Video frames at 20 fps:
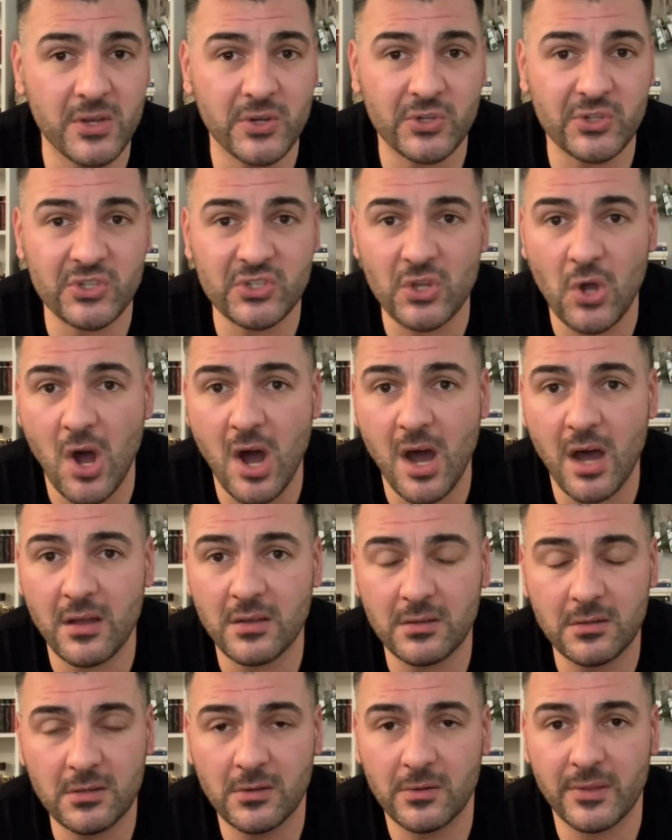your
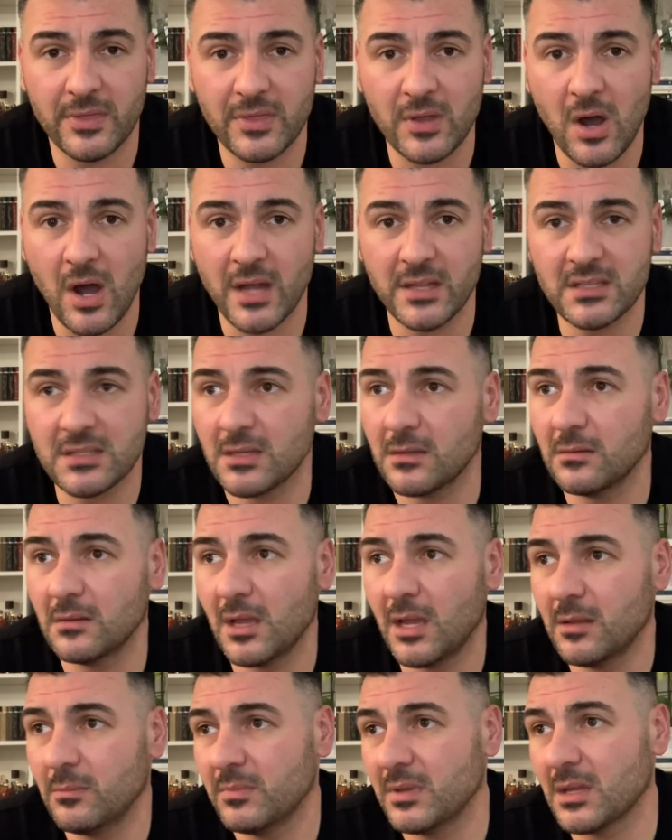thoughts
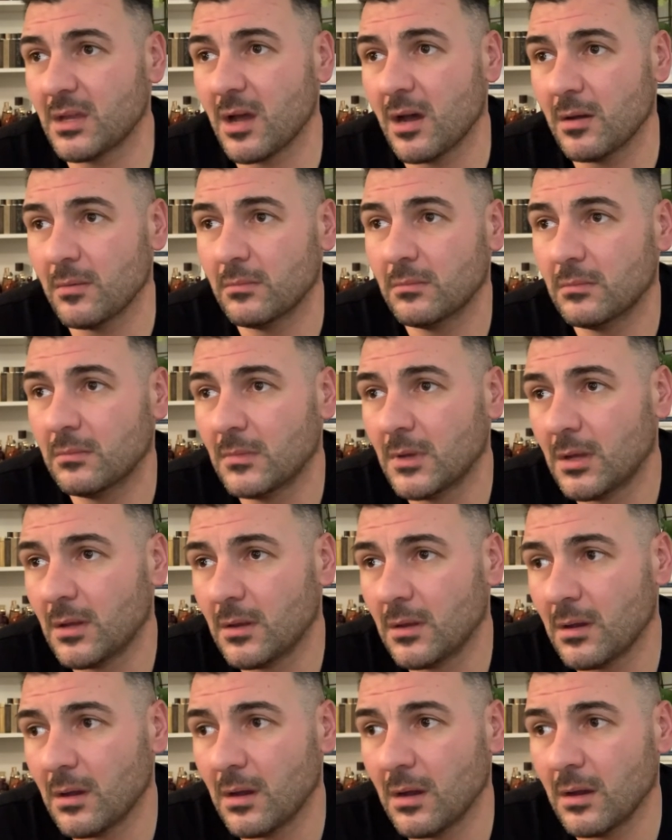and become
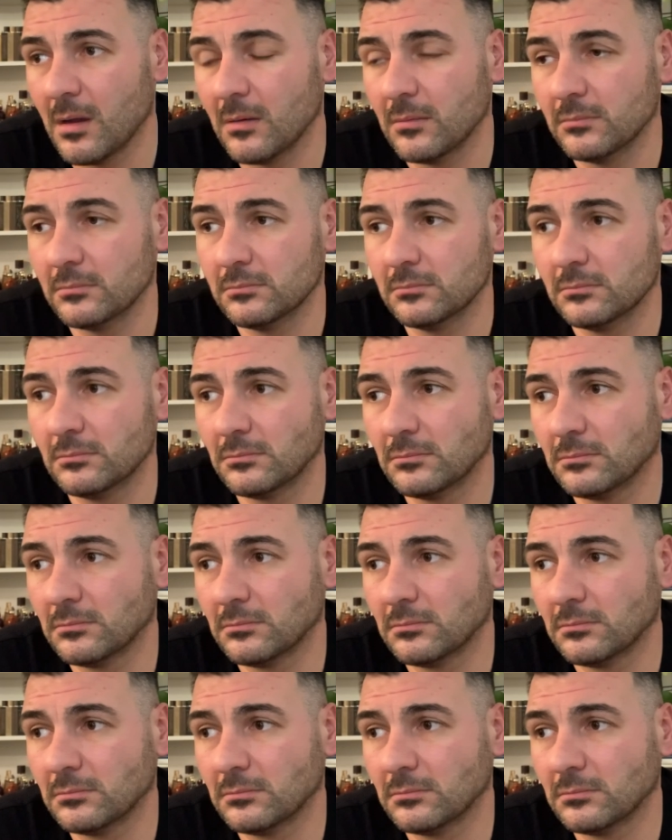come